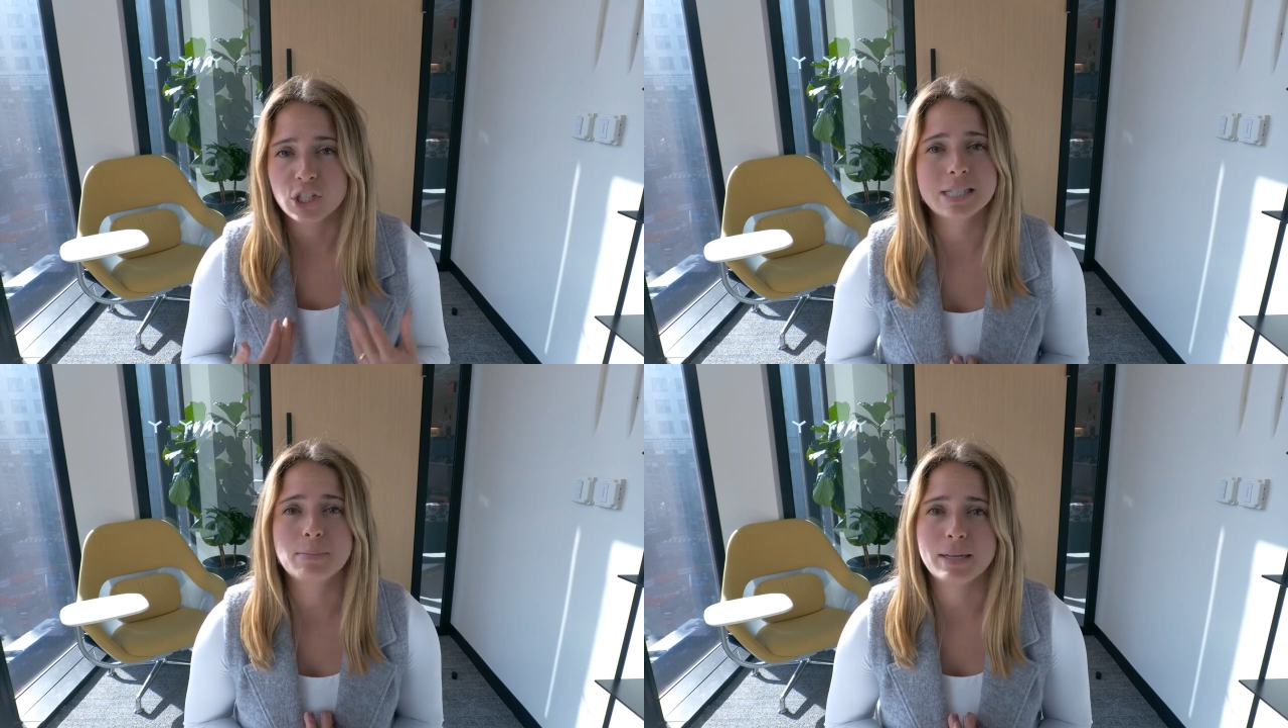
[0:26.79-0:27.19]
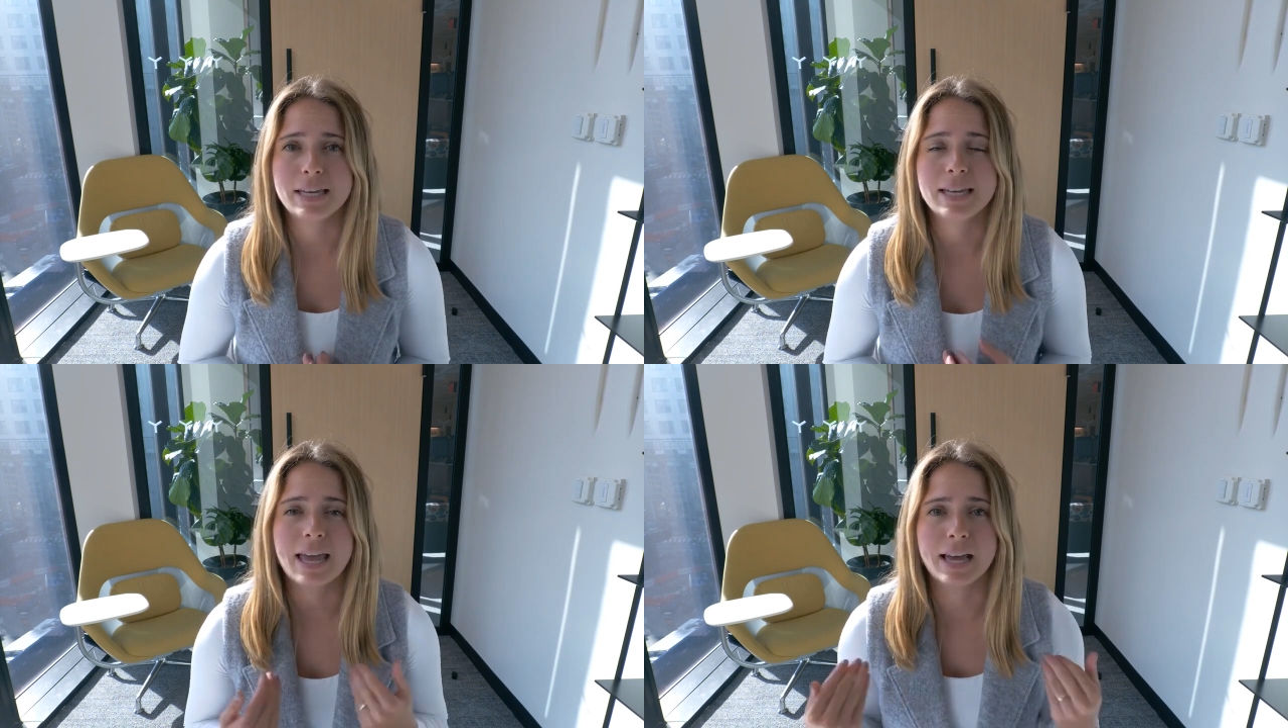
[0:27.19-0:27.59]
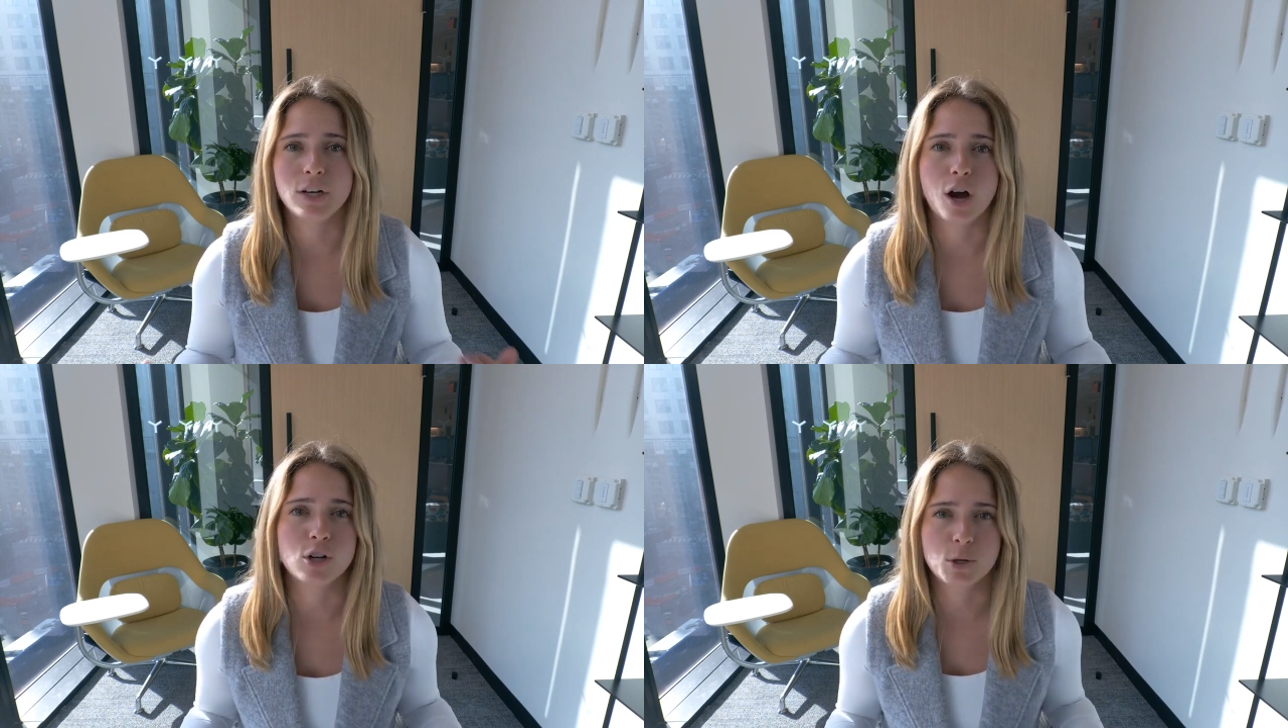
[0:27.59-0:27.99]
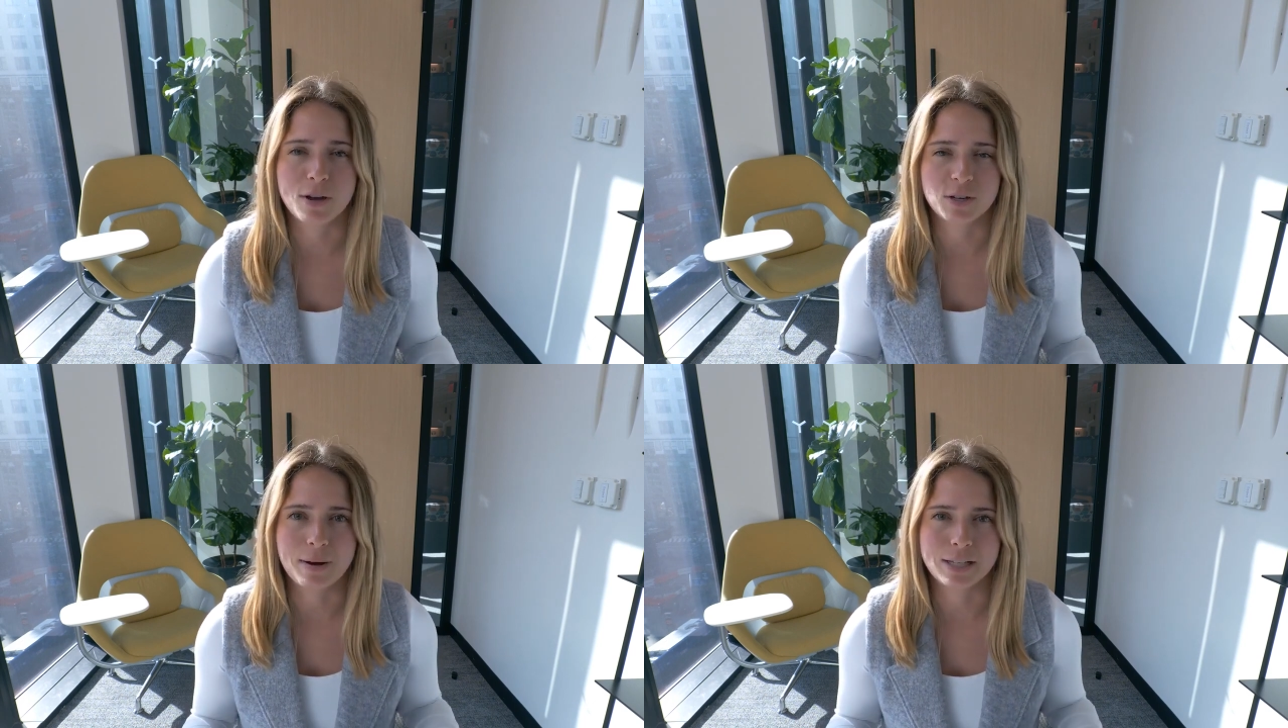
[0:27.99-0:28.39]
just me and not too
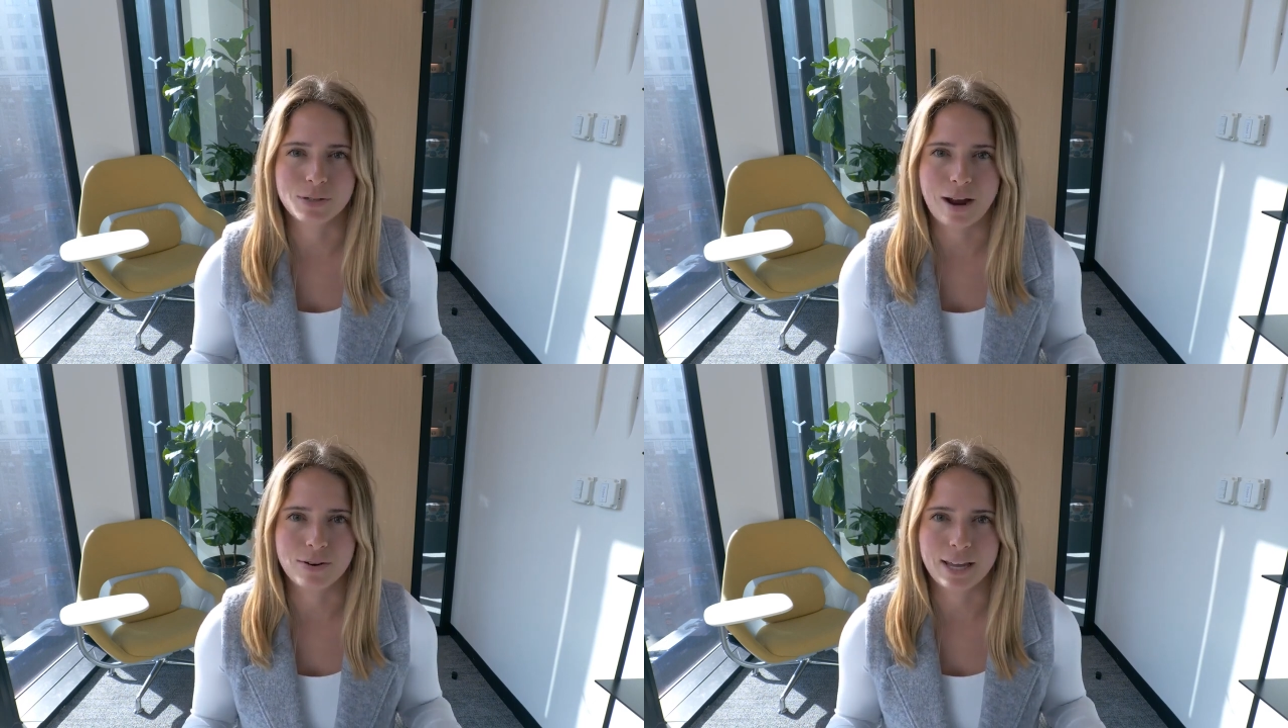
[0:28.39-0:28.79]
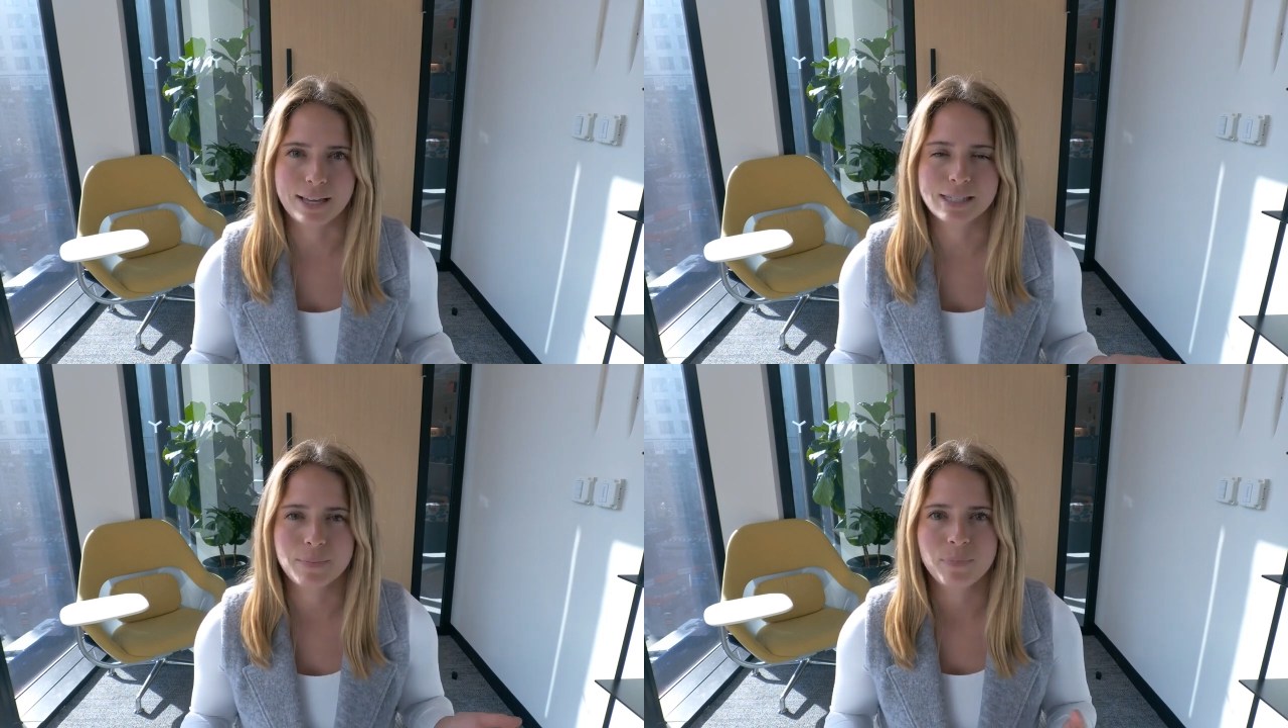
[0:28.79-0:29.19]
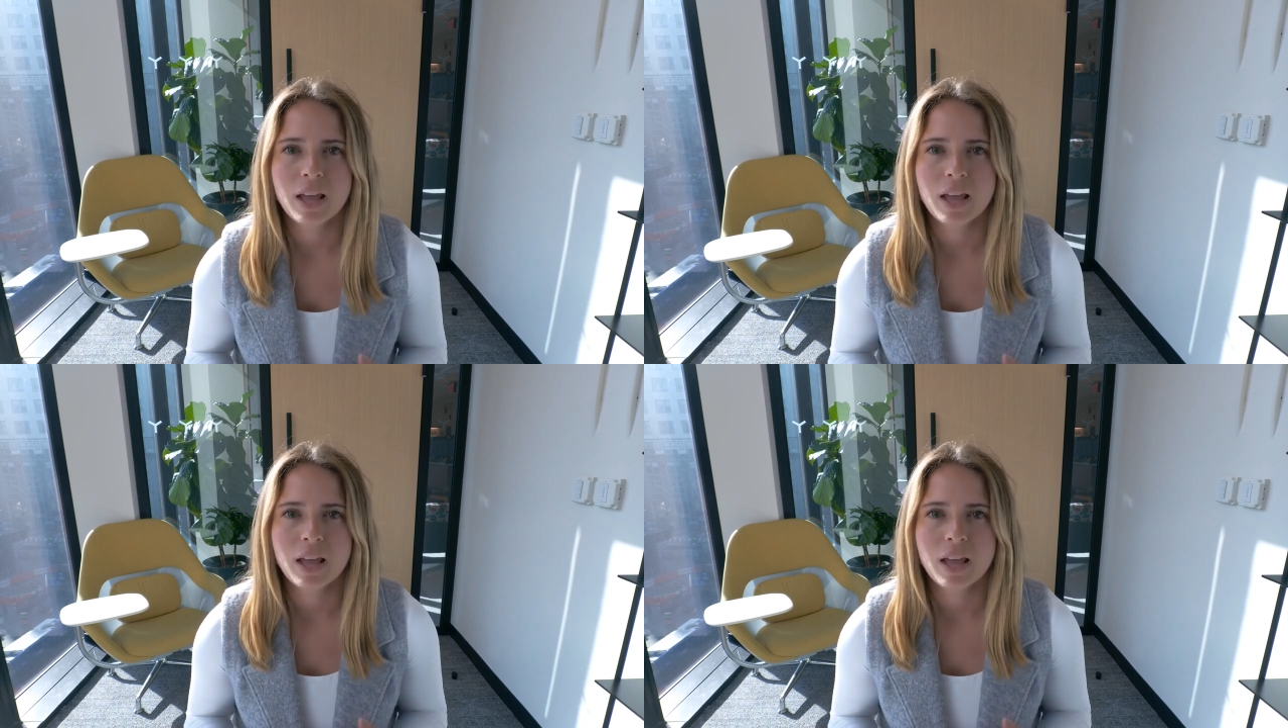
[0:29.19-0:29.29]
much of my surroundings.